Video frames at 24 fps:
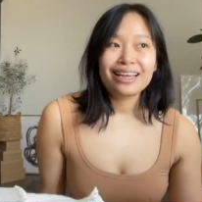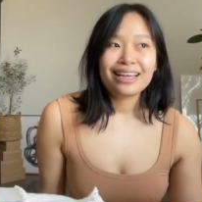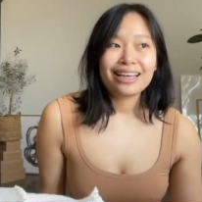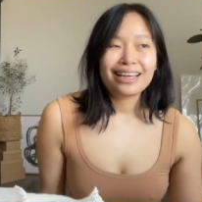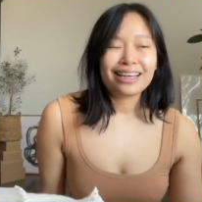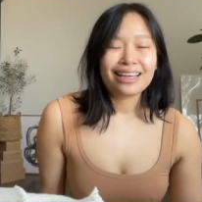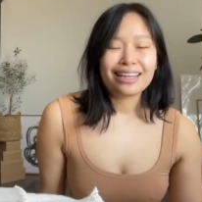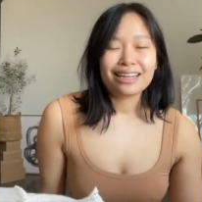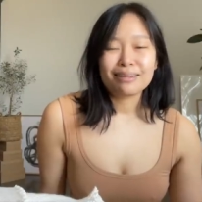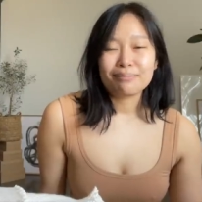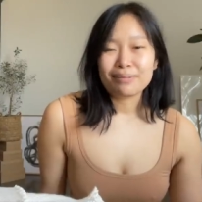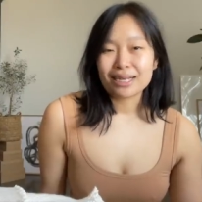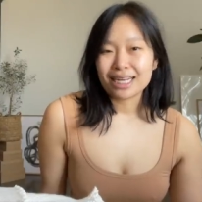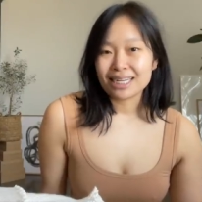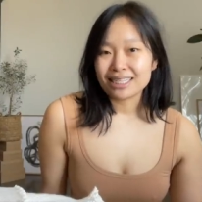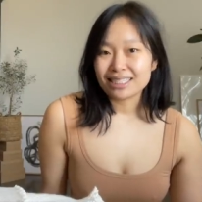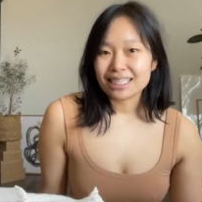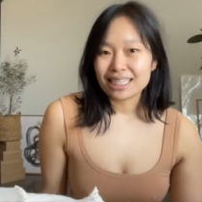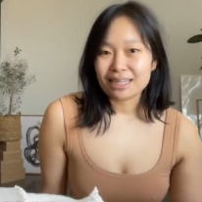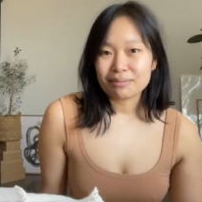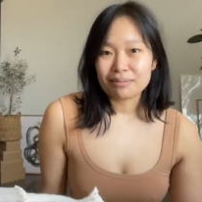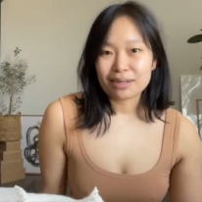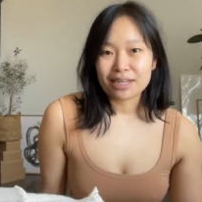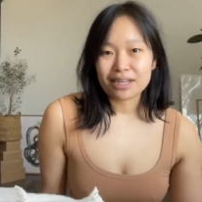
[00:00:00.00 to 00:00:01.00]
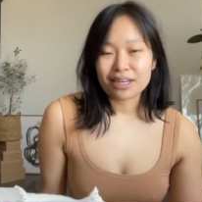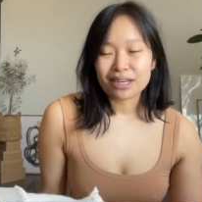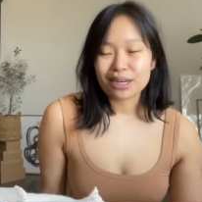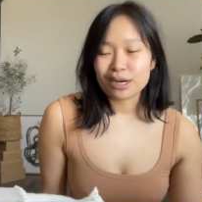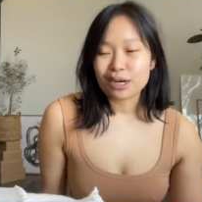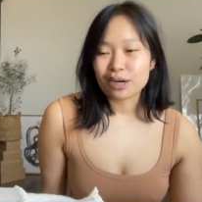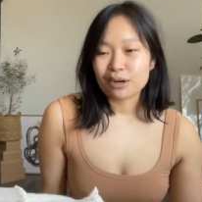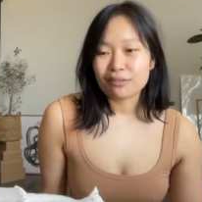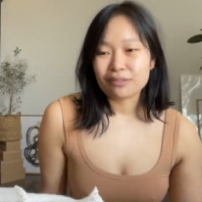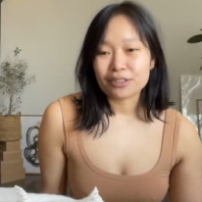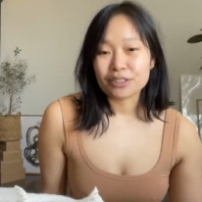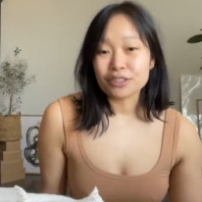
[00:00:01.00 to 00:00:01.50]
in a pandemic
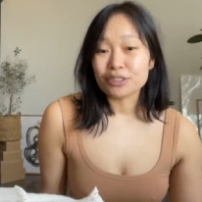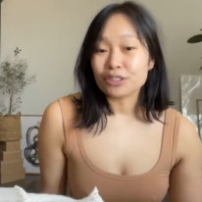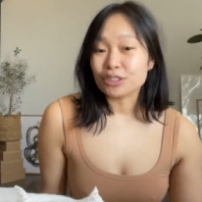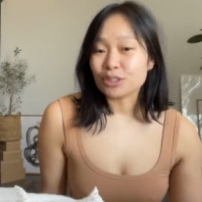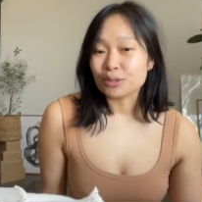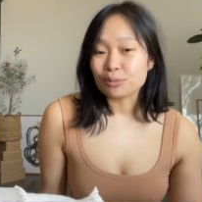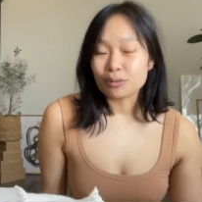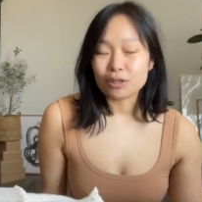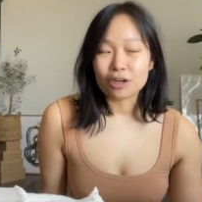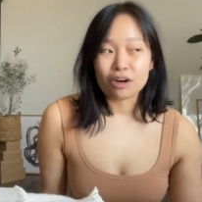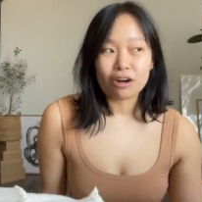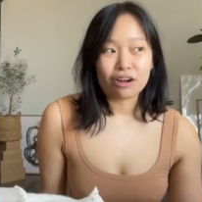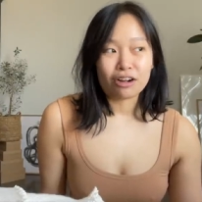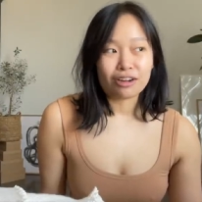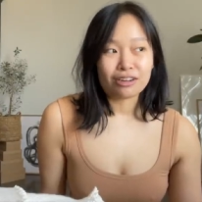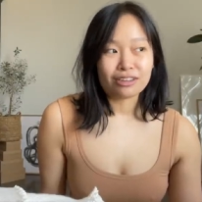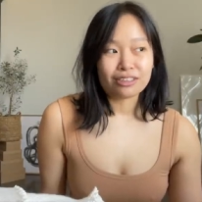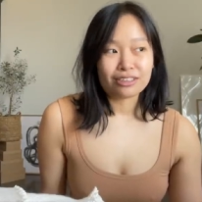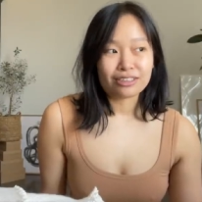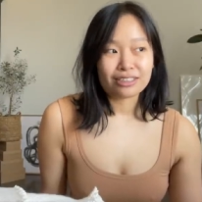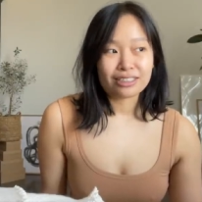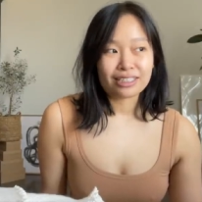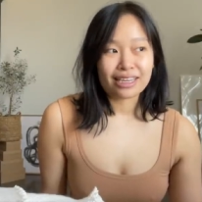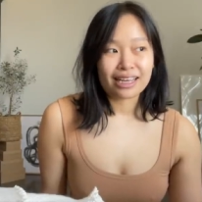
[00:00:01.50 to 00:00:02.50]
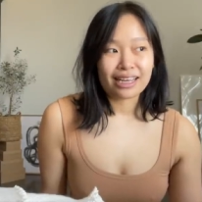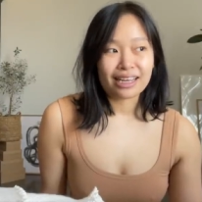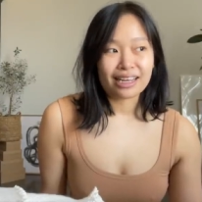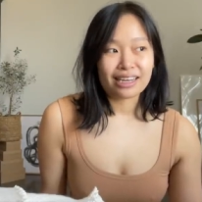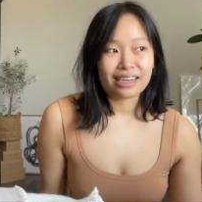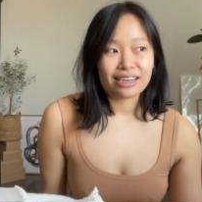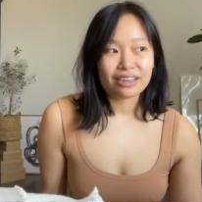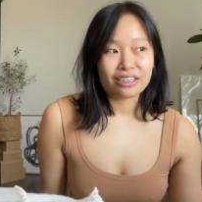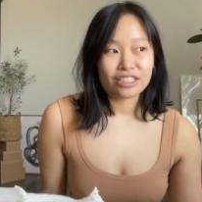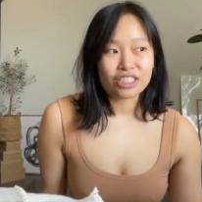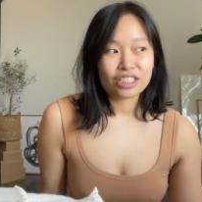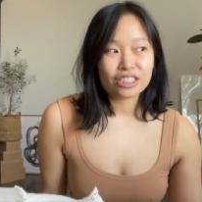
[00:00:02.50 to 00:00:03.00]
over Zoom calls, and
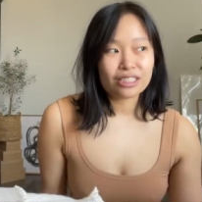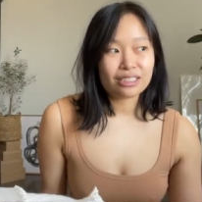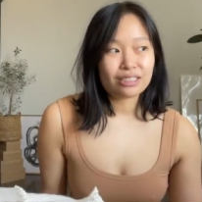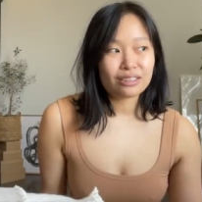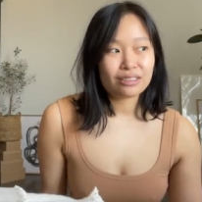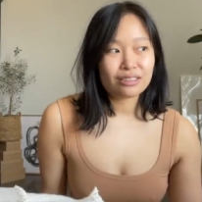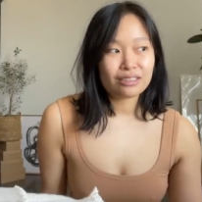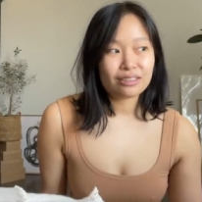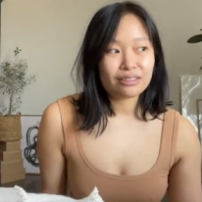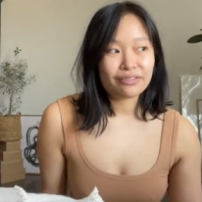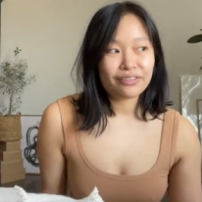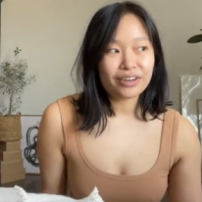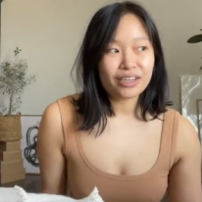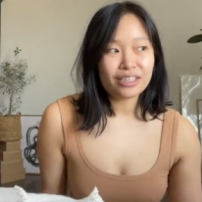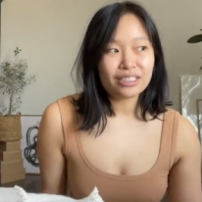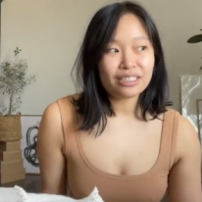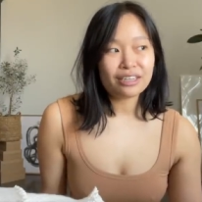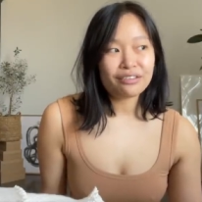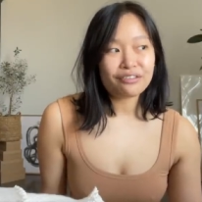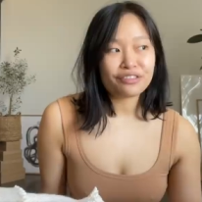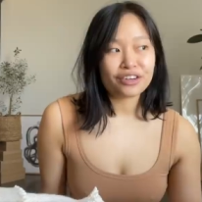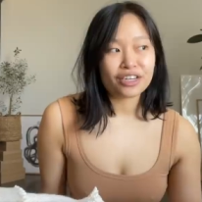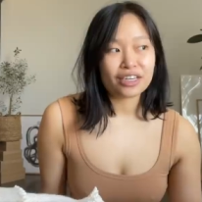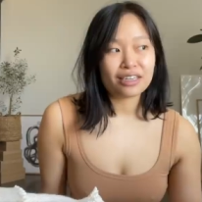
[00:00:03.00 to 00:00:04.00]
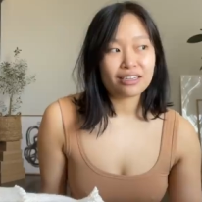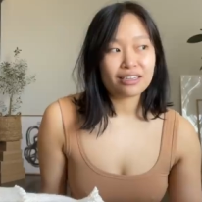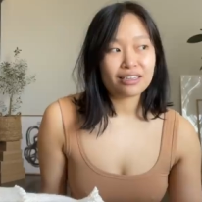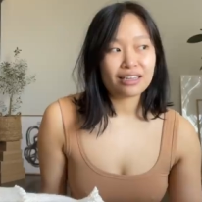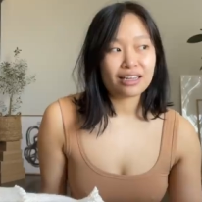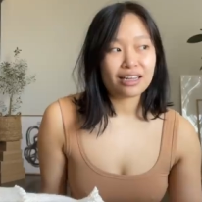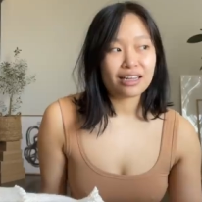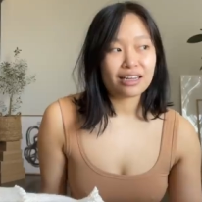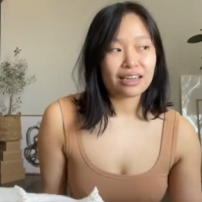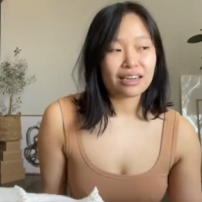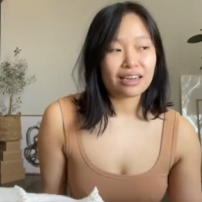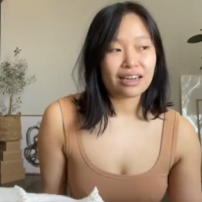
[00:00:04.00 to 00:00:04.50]
it just felt different
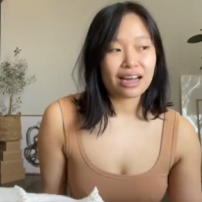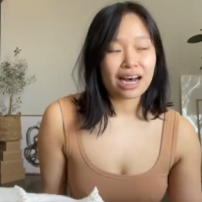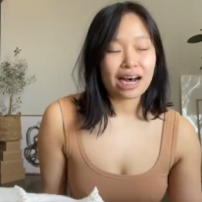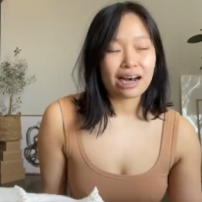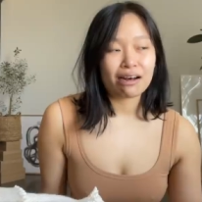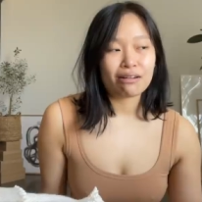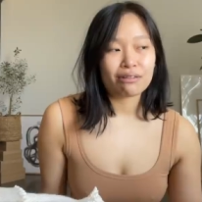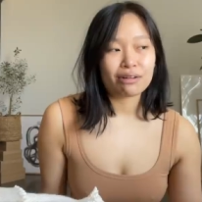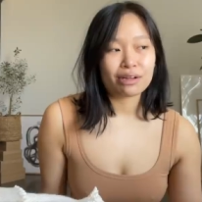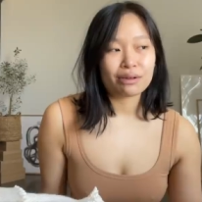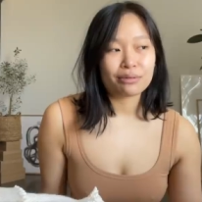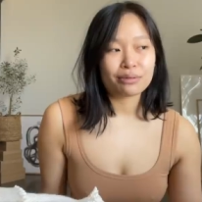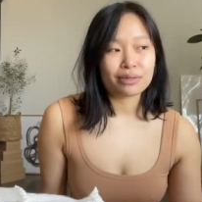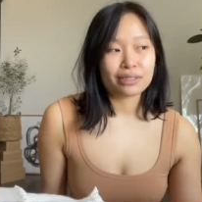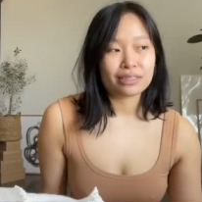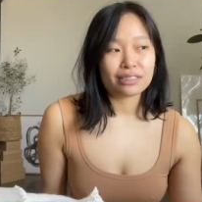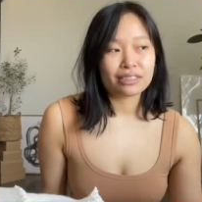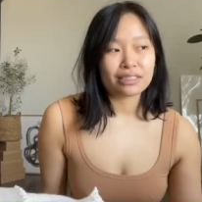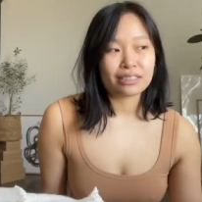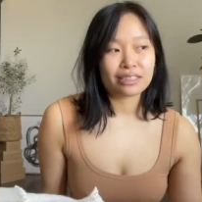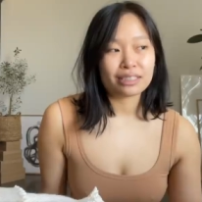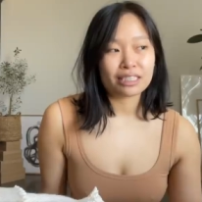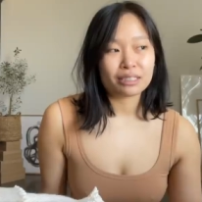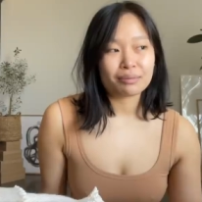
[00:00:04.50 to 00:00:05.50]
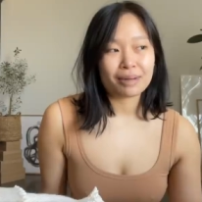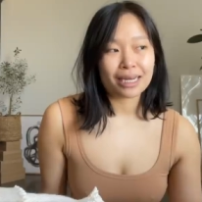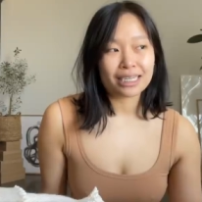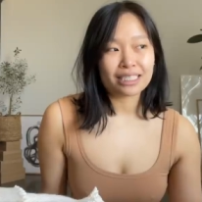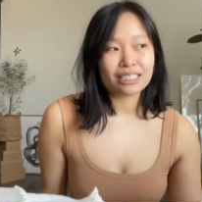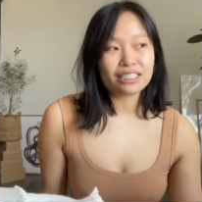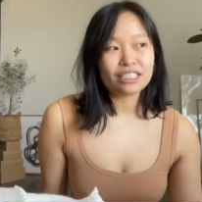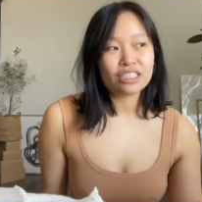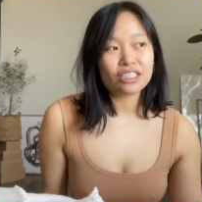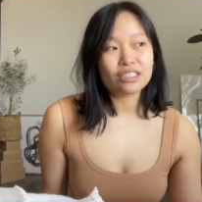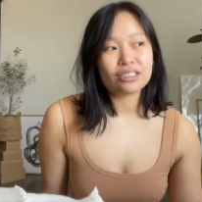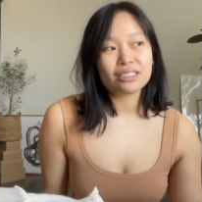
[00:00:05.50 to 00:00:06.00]
than how I was
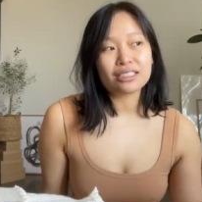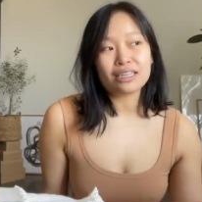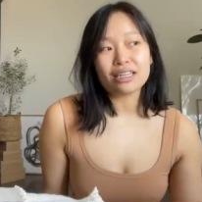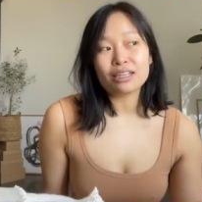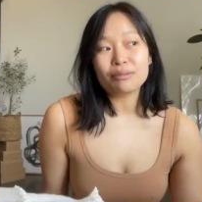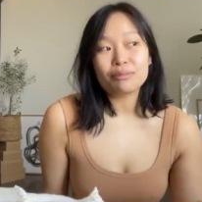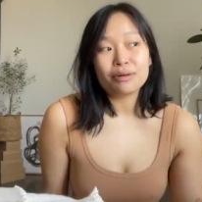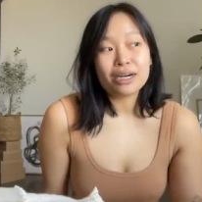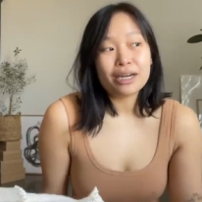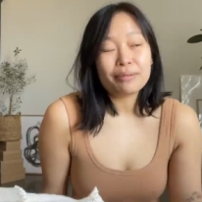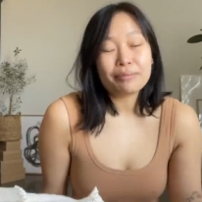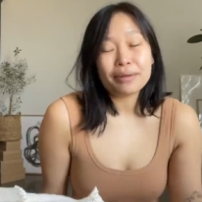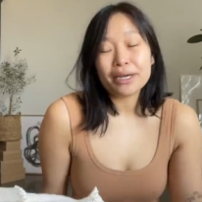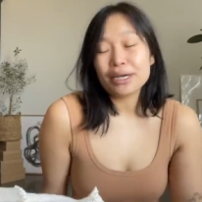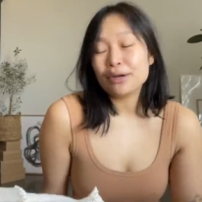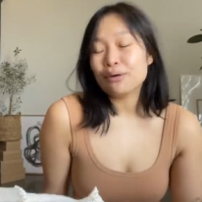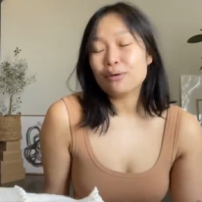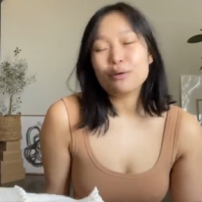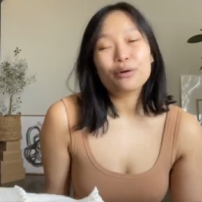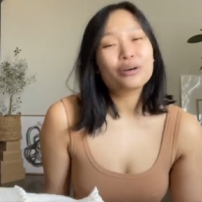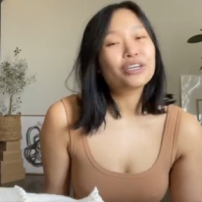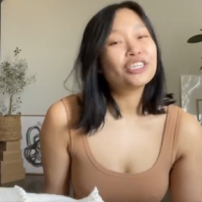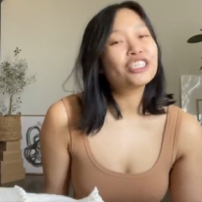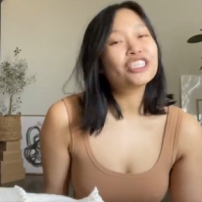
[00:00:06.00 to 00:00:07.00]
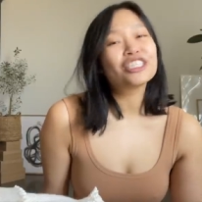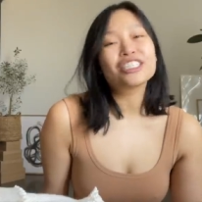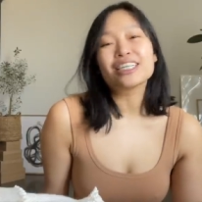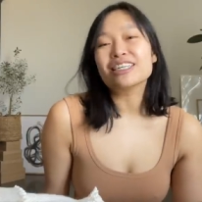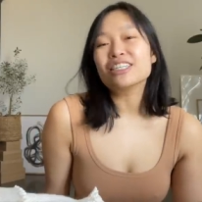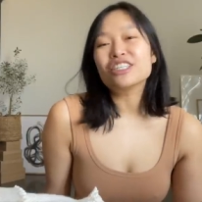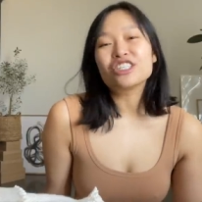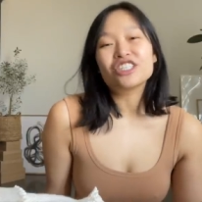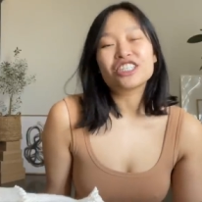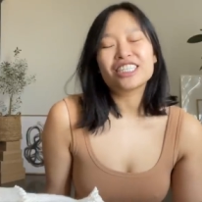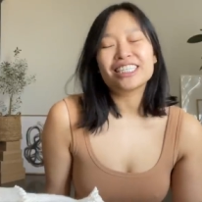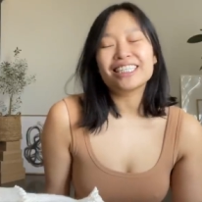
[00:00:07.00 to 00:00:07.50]
expecting to celebrate my quarter
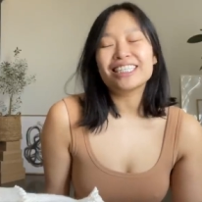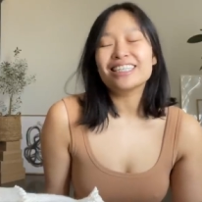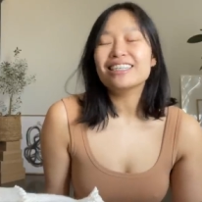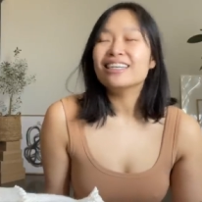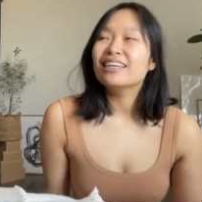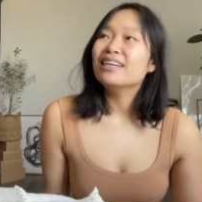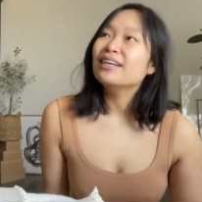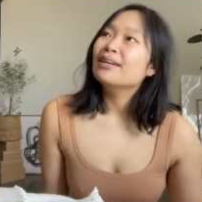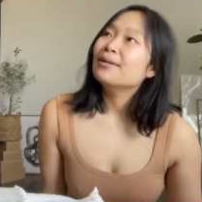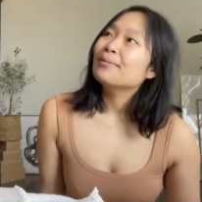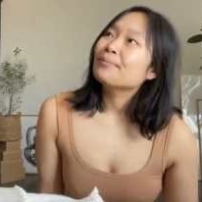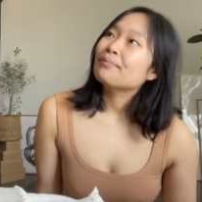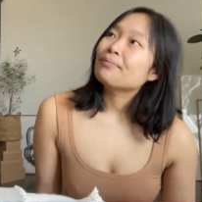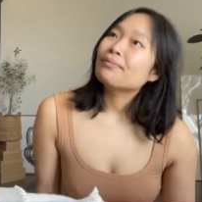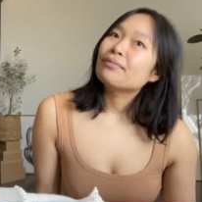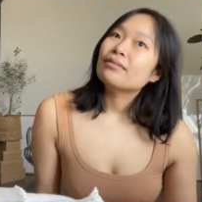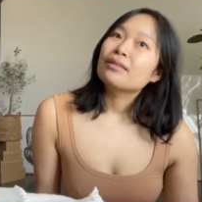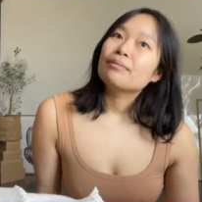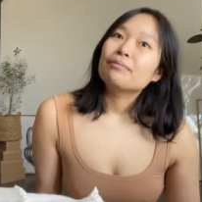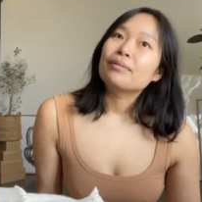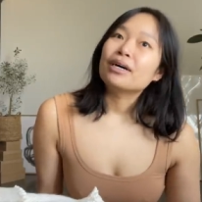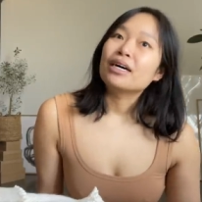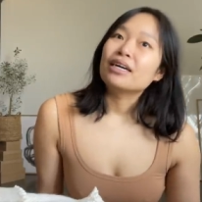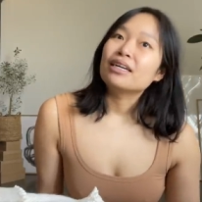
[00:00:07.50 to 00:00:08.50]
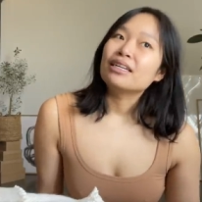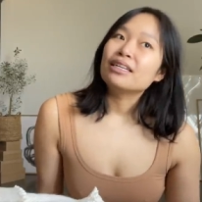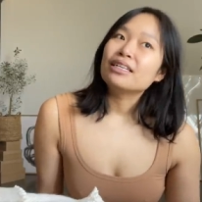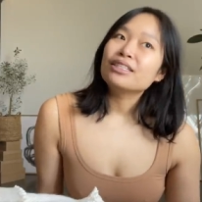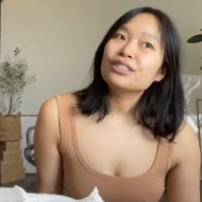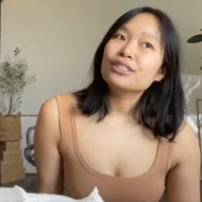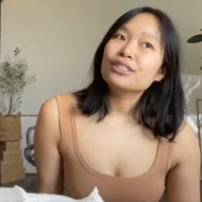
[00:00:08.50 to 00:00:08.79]
century, but it's